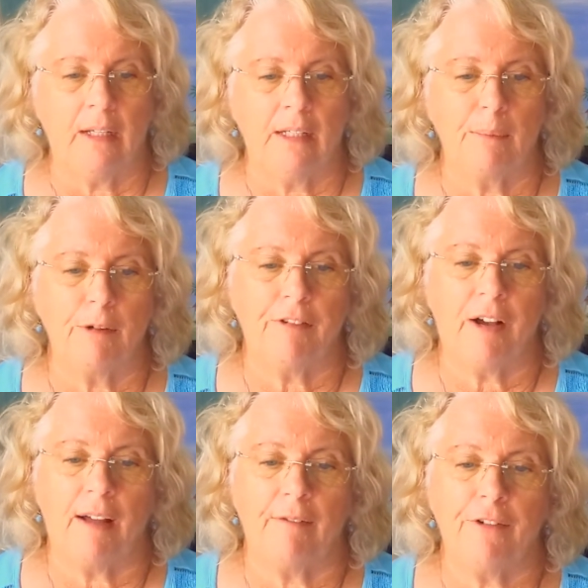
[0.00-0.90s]
Number
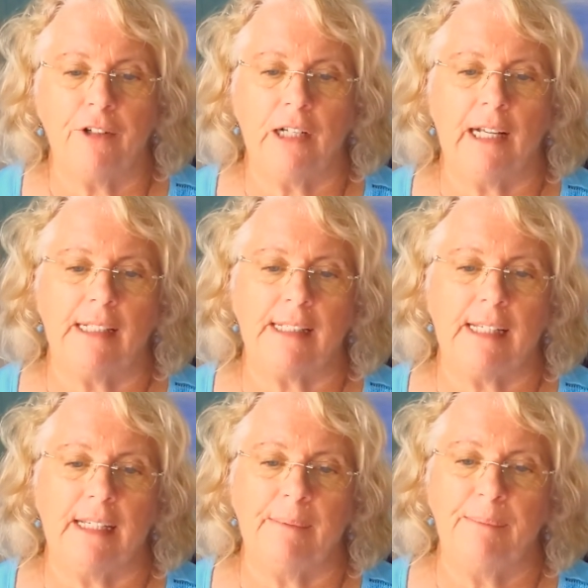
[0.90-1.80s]
5,
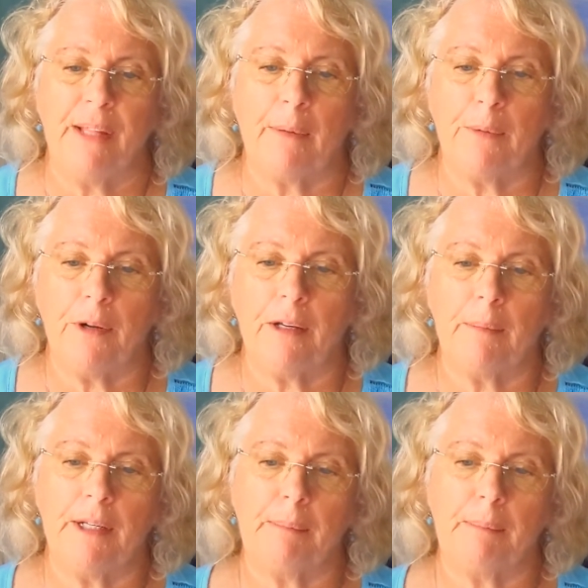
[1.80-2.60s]
fertilizing. I would recommend